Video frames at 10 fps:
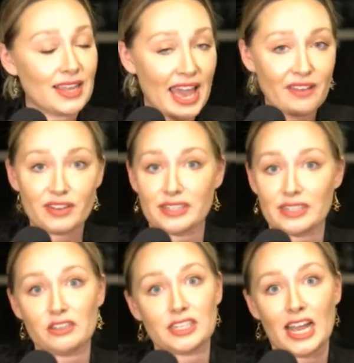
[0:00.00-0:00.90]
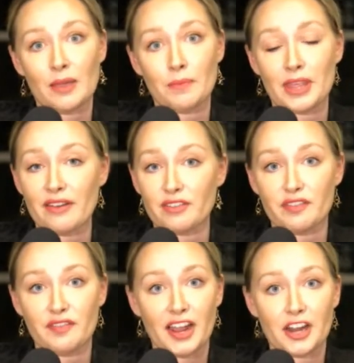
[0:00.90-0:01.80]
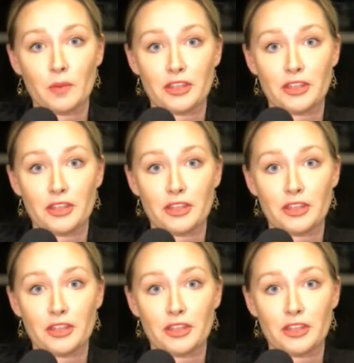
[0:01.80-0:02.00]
every single time with every fire,